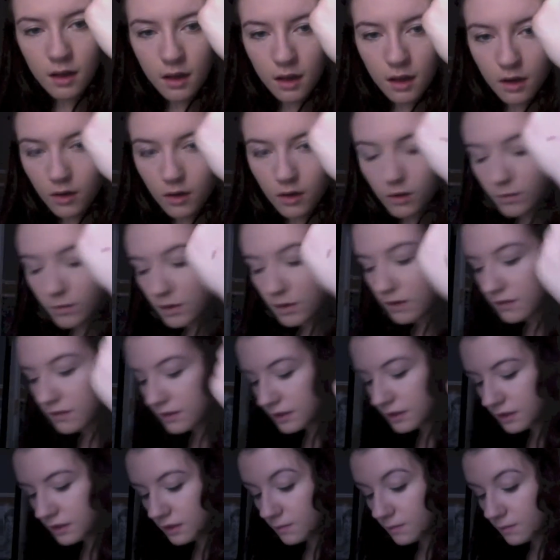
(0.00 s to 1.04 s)
on my
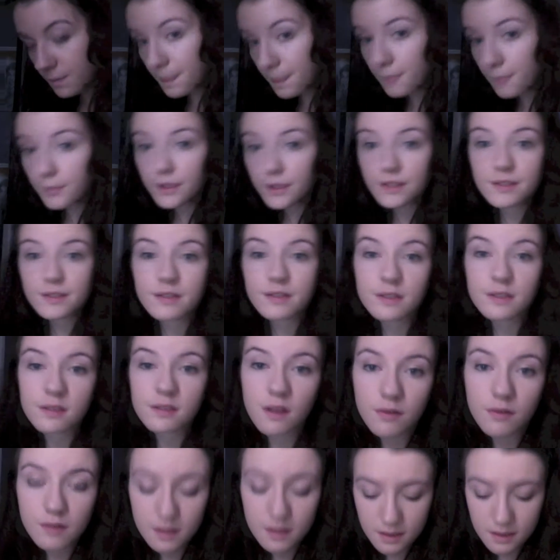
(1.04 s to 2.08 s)
finger because this stuff
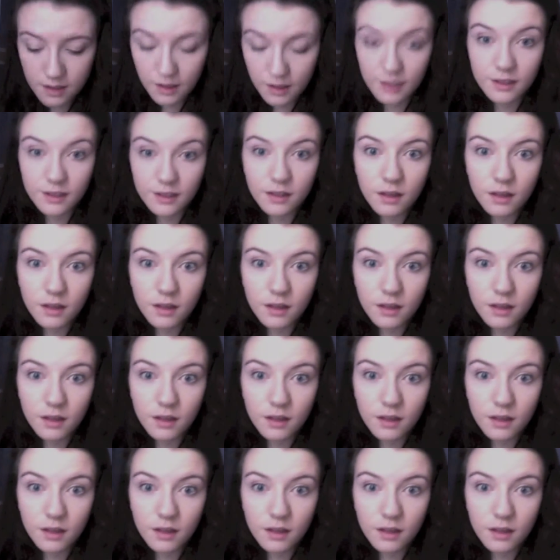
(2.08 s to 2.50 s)
is like